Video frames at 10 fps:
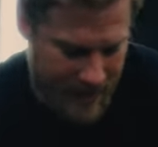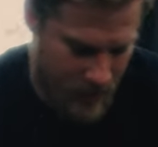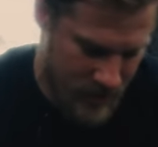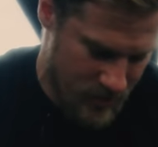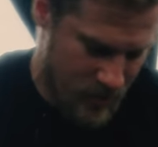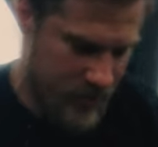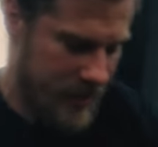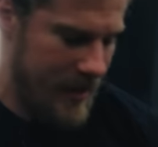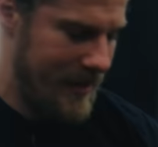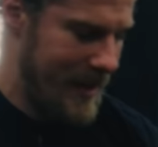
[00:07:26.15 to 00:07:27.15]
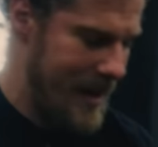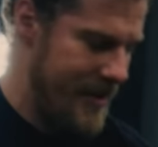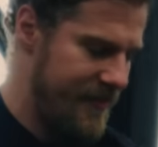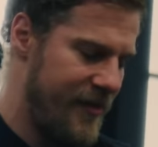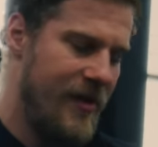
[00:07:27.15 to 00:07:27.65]
that when you do it on
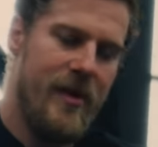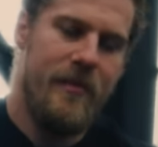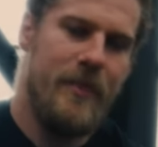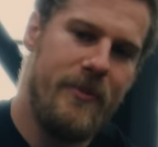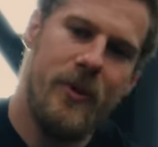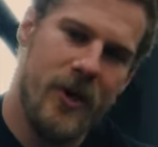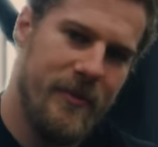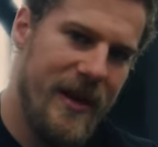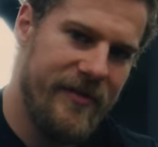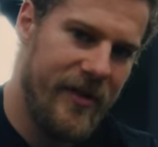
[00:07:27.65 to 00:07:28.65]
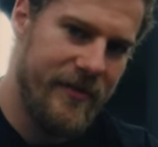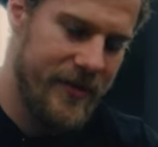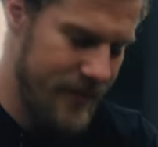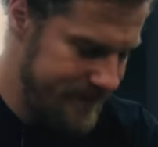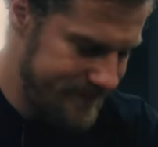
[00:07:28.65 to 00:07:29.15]
live, people are going to make fun
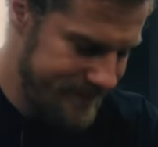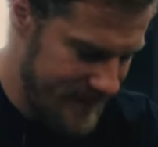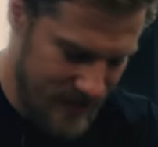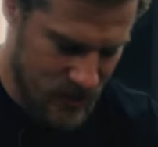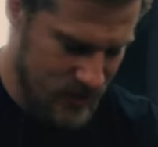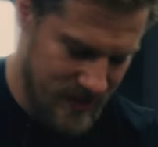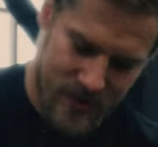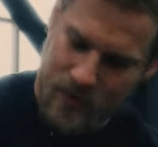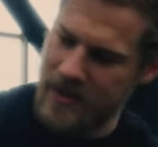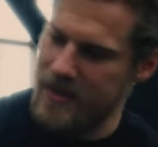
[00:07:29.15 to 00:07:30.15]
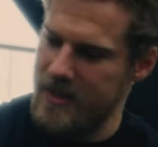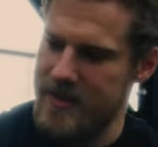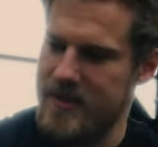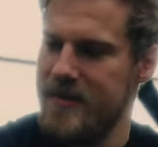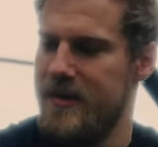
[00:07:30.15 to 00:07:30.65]
of you. It just is what it
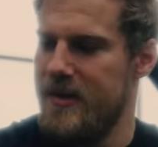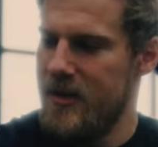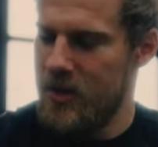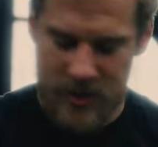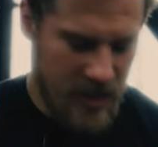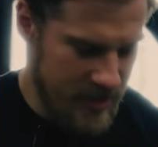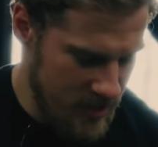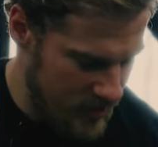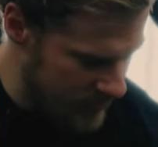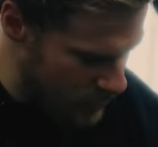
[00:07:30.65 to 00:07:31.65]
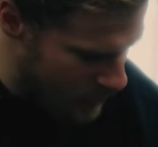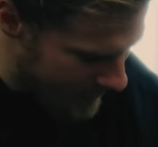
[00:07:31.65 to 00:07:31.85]
is. There's nothing you can do